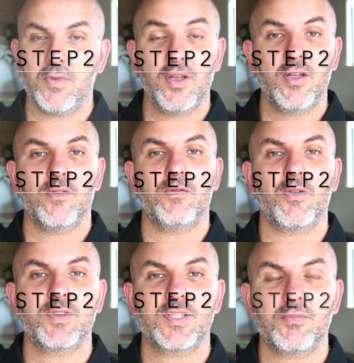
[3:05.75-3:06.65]
very
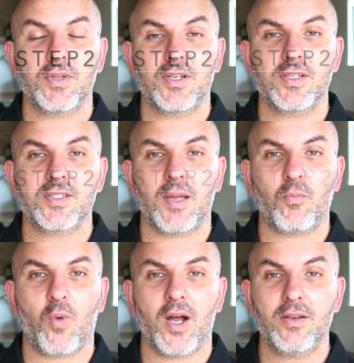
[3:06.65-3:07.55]
similar to step
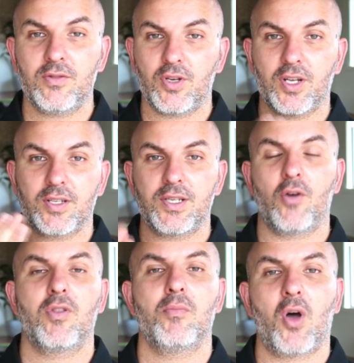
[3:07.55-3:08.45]
1, you're going to tell
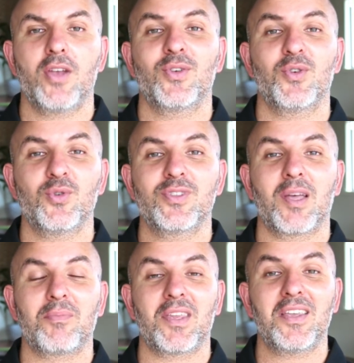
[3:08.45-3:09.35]
the mind to do
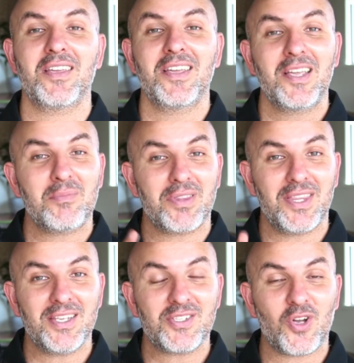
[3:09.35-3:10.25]
something, but
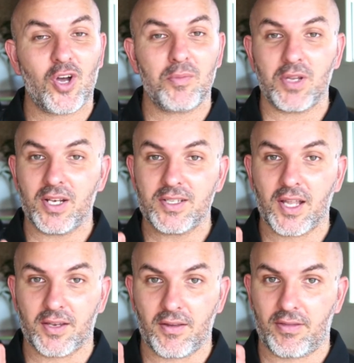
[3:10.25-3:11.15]
this time you're going to tell
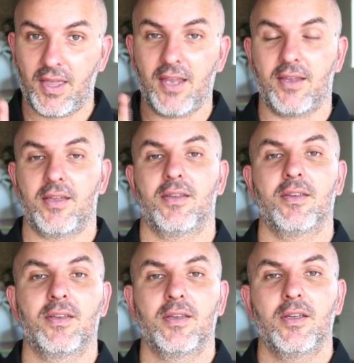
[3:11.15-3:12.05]
it to think.
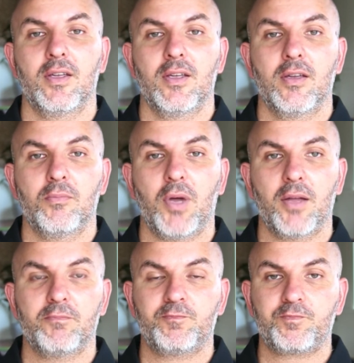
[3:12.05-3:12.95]

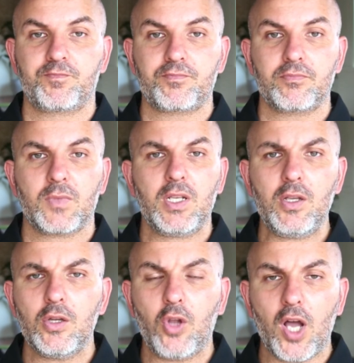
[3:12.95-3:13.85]
But
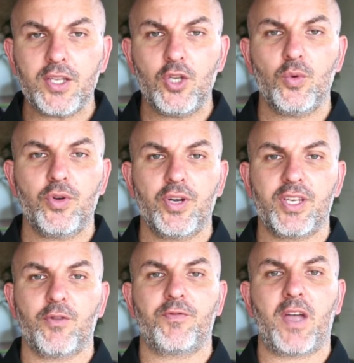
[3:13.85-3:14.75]
like you were at
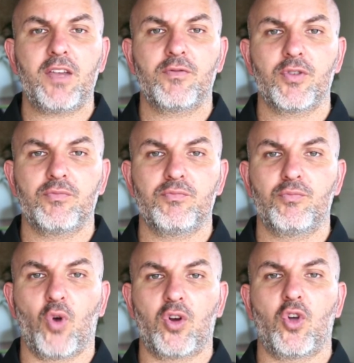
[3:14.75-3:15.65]
your favourite
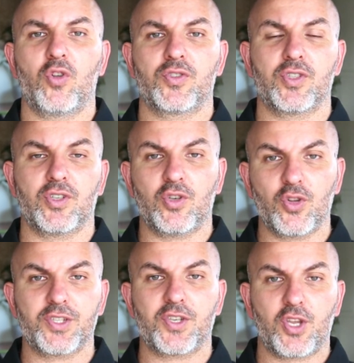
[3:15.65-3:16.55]
rock concert and you're the
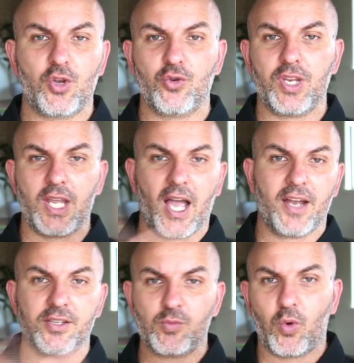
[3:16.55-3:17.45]
security guard,
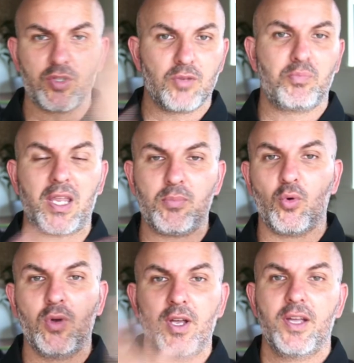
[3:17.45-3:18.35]
just watching people
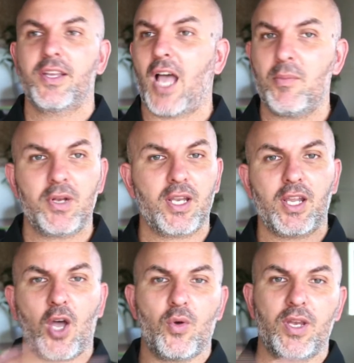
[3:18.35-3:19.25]
coming and
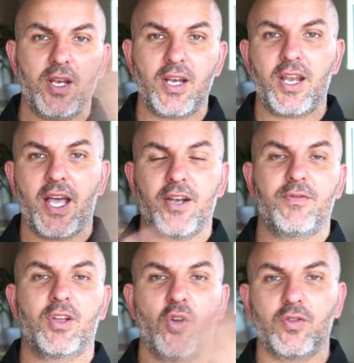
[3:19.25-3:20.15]
going, in and out of
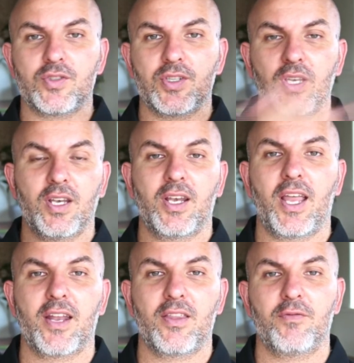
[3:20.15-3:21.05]
the concert, in and
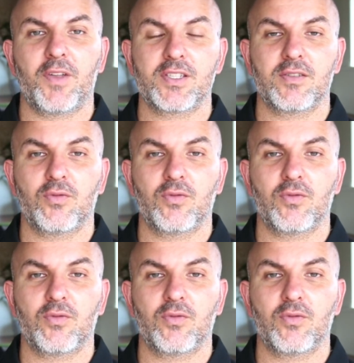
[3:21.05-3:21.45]
out of the festival.